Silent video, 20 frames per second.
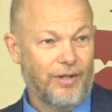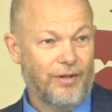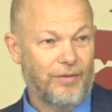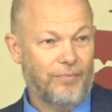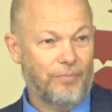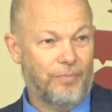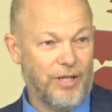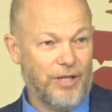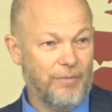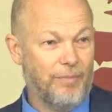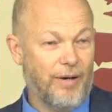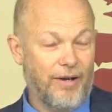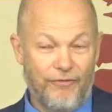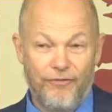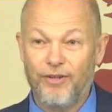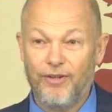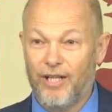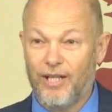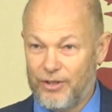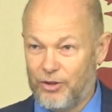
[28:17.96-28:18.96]
But you might
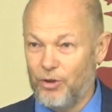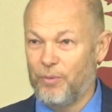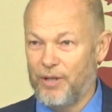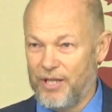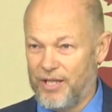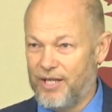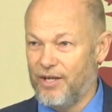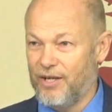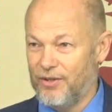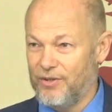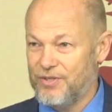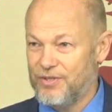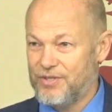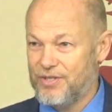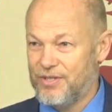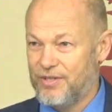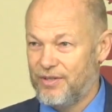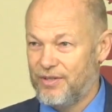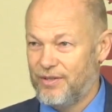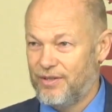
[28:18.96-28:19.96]
feel like nobody
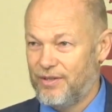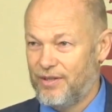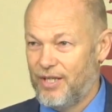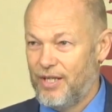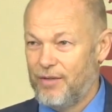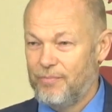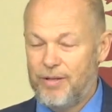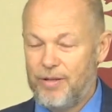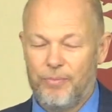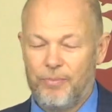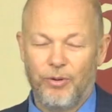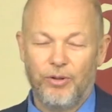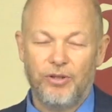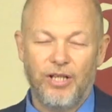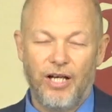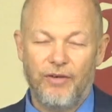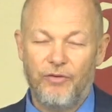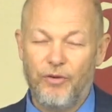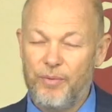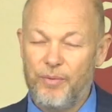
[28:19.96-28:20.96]
cares. People who
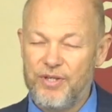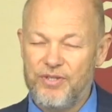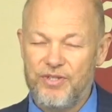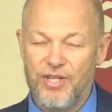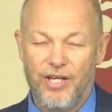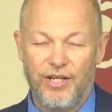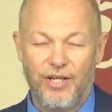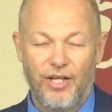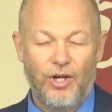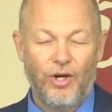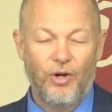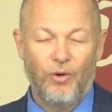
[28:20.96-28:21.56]
love you be saying,